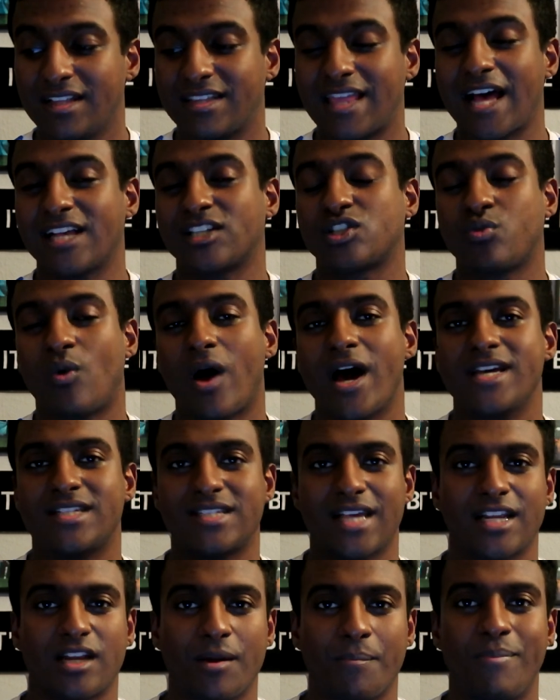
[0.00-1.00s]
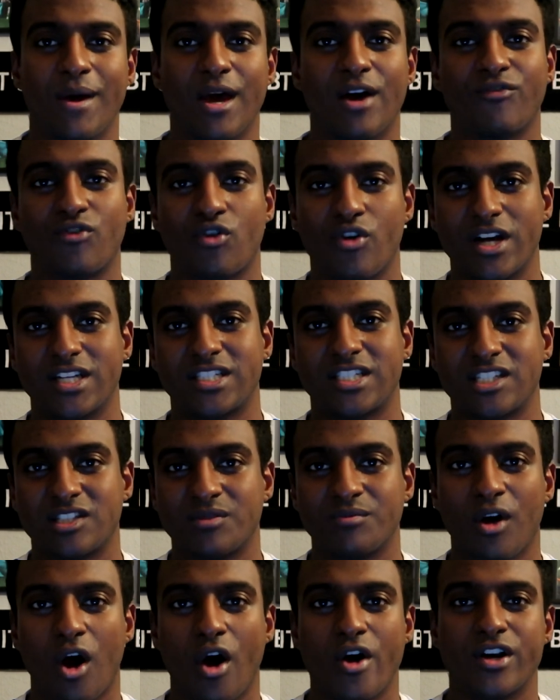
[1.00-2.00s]
That's why he's had a bit of
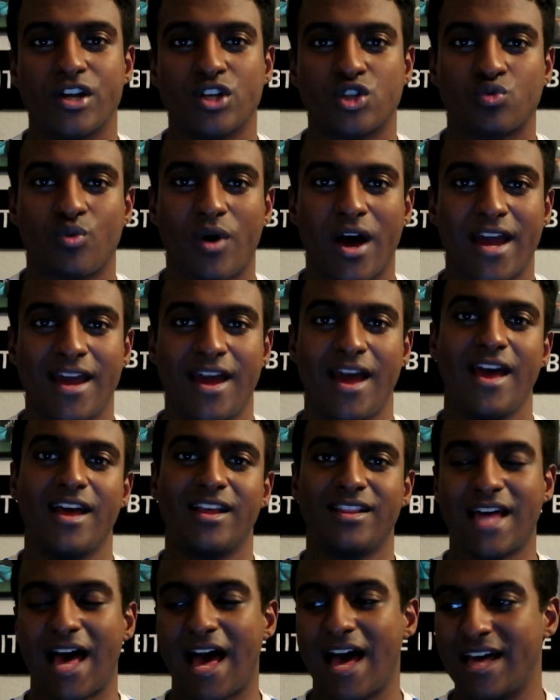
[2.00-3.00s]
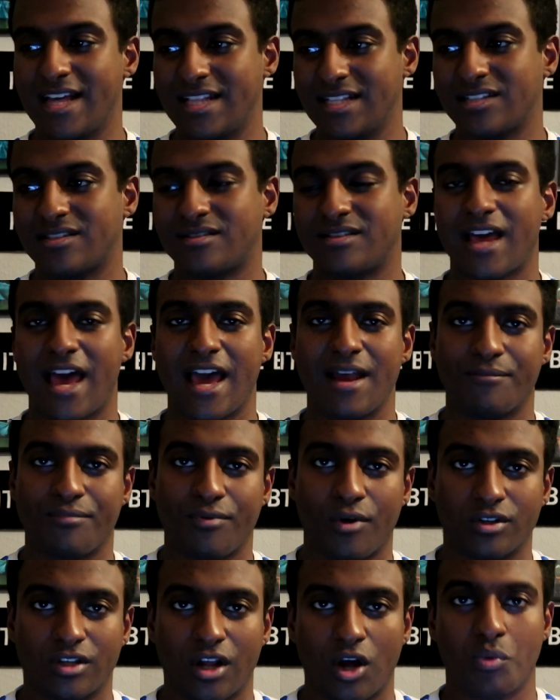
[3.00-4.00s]
criticism going his way. That and the end
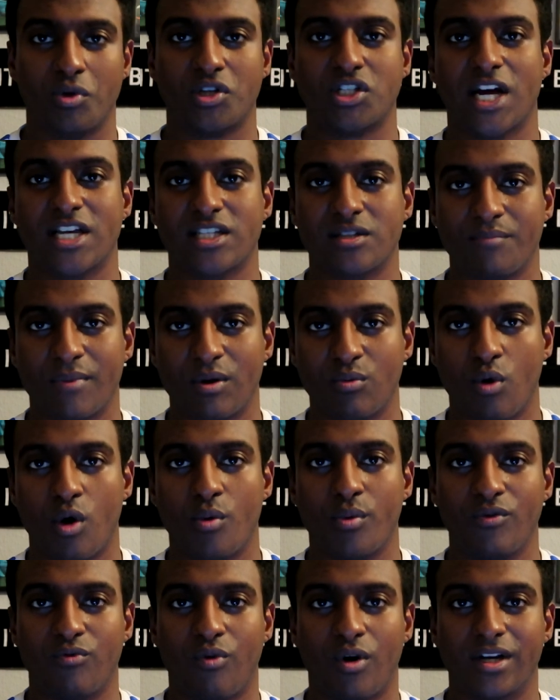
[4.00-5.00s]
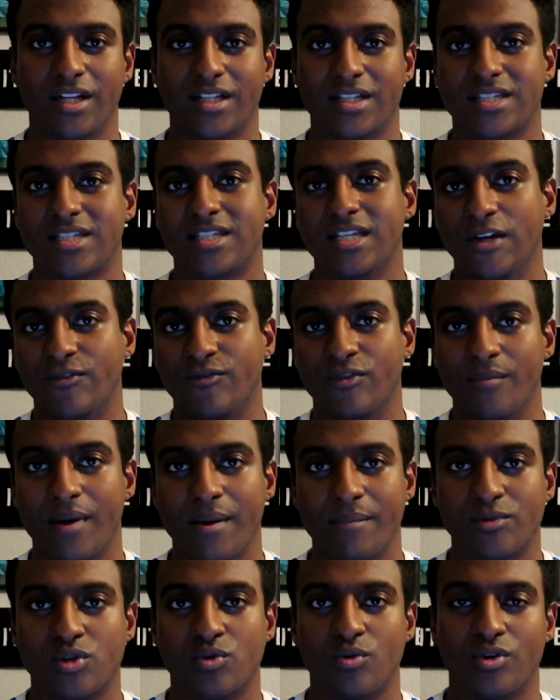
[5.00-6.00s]
product, which hasn't been what we've wanted to see from
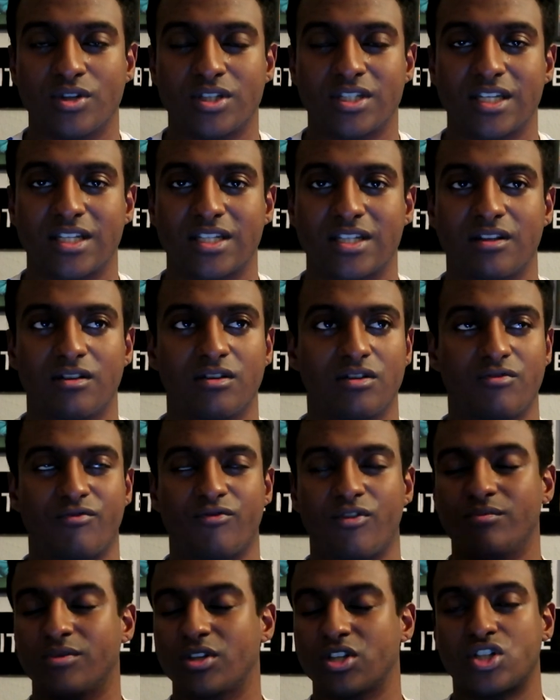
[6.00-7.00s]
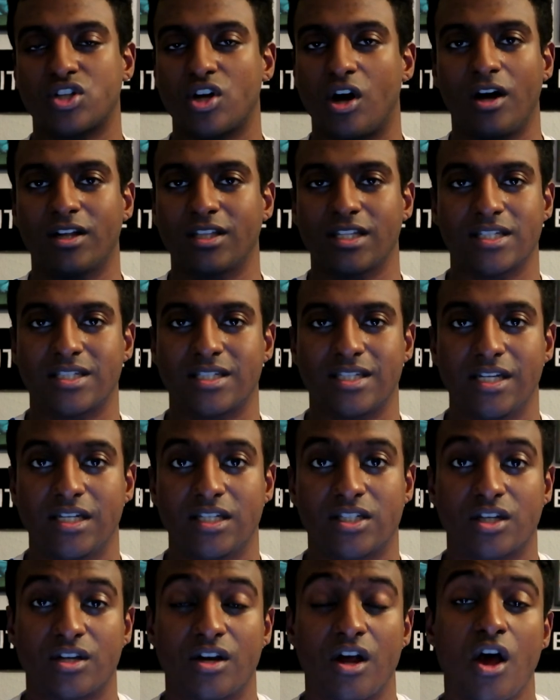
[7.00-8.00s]
him from the start of this
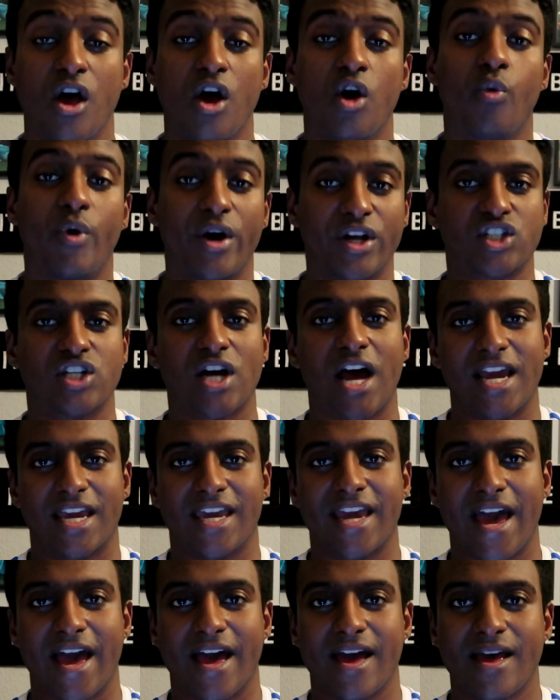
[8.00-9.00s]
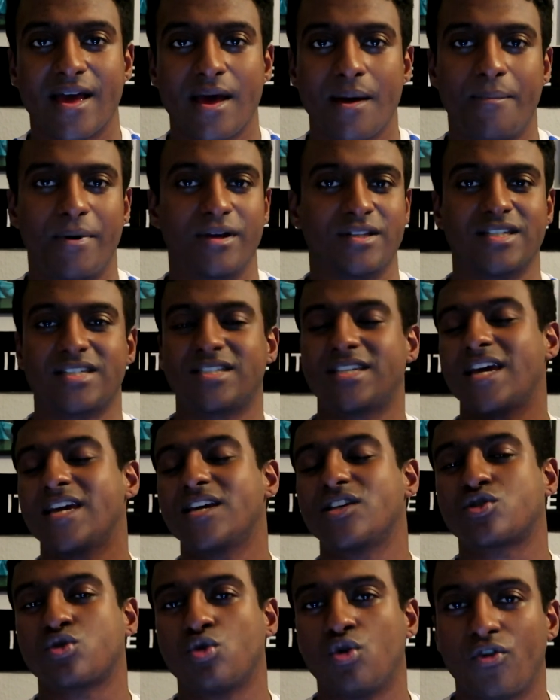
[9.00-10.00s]
season, which I get. But to say
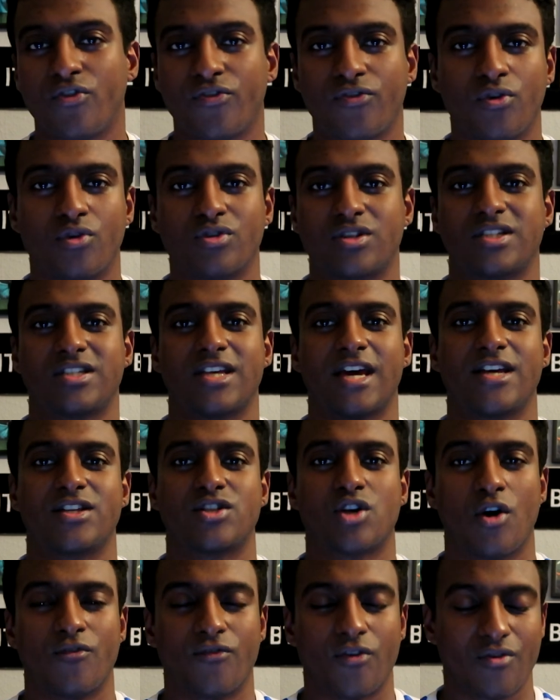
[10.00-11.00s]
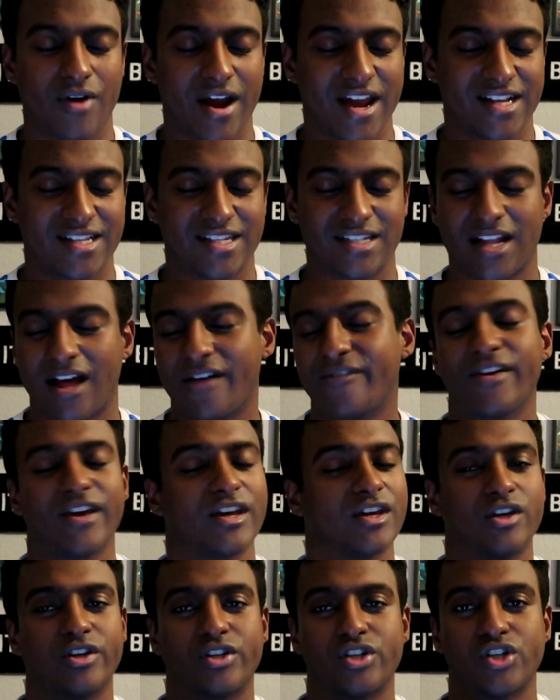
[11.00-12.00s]
he's awful, to say he's overrated, I
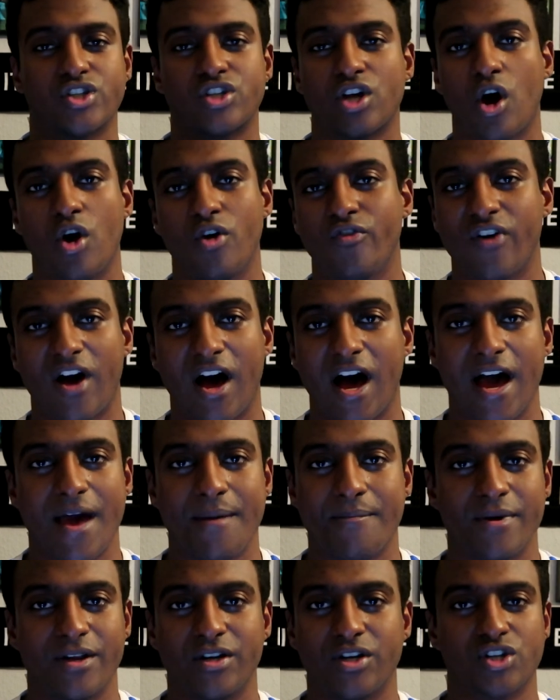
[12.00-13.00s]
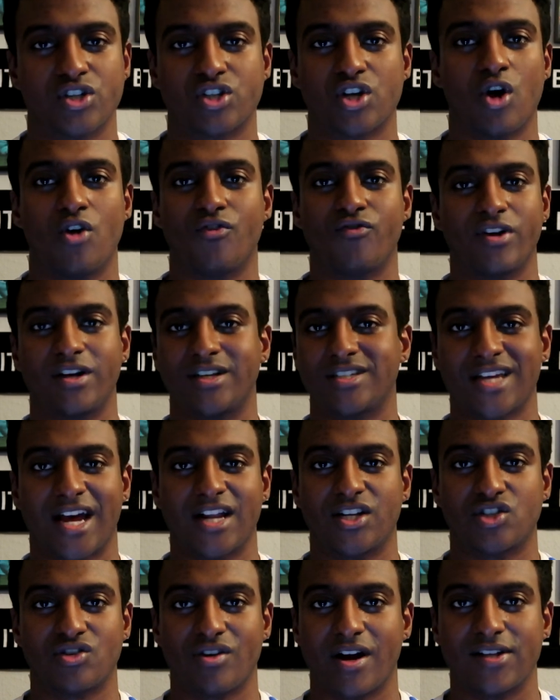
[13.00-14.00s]
think you're just overhyping, you're just
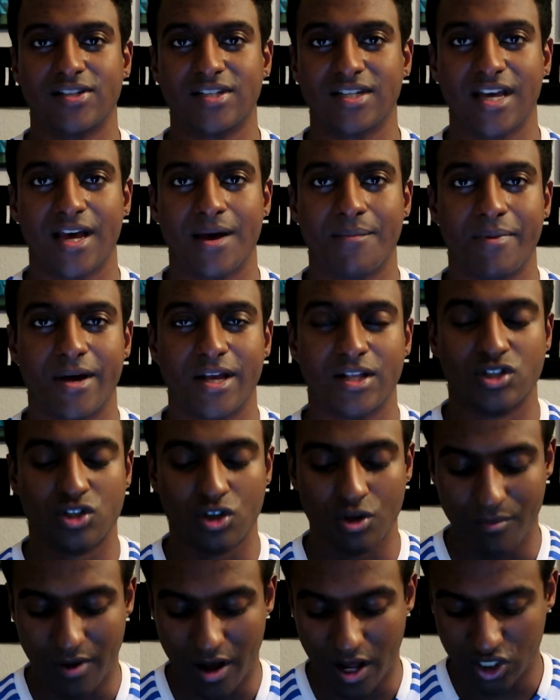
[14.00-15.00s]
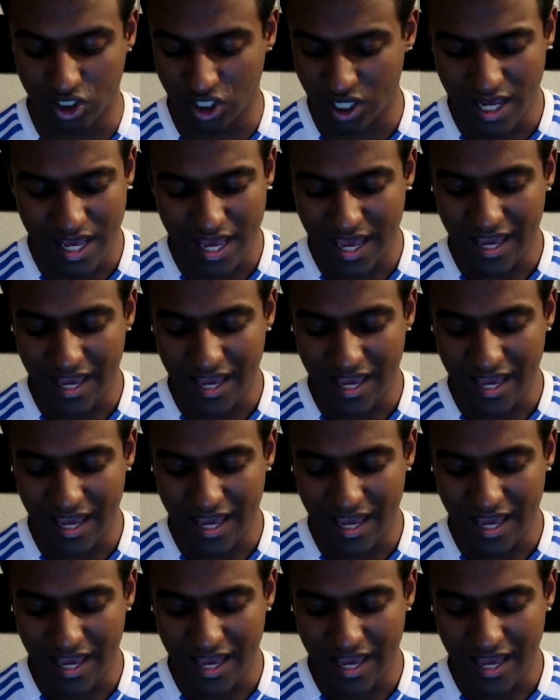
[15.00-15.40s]
over-exaggerating it a bit too much.